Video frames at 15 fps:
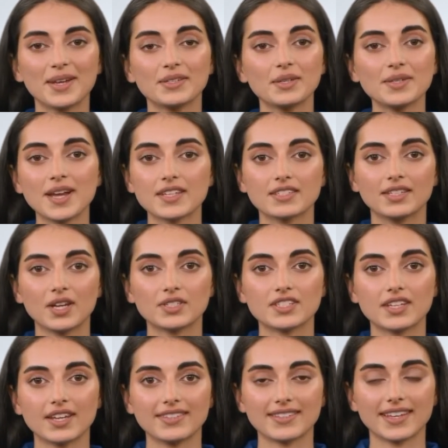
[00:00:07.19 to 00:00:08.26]
and the last
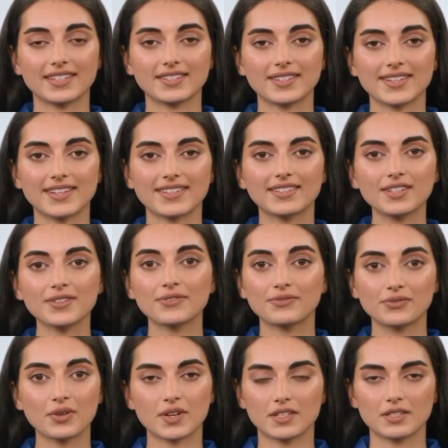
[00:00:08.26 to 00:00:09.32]
option is to consider
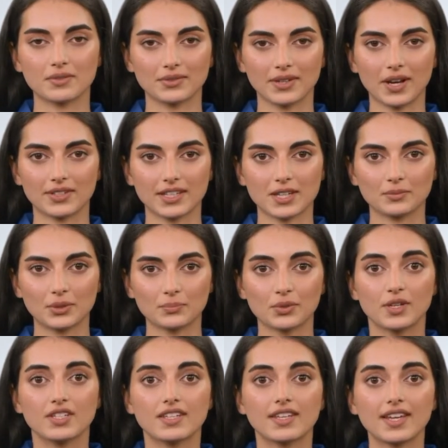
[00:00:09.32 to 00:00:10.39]
force not
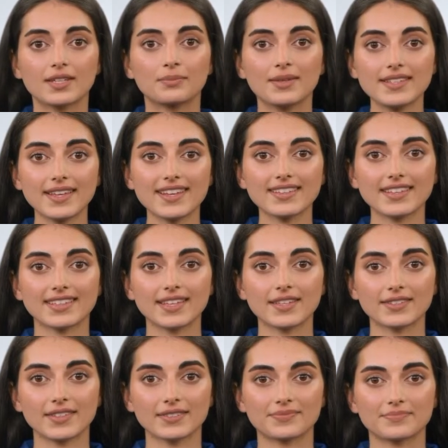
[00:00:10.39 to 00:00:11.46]
disproportionate and
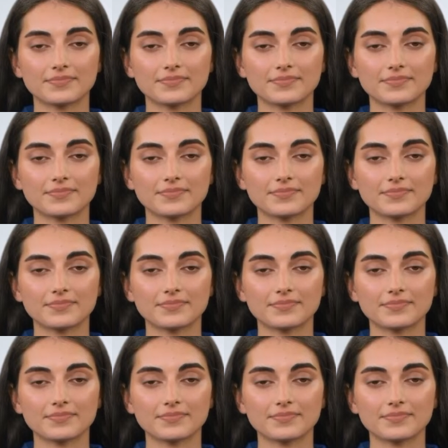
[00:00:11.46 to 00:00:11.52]
necessary.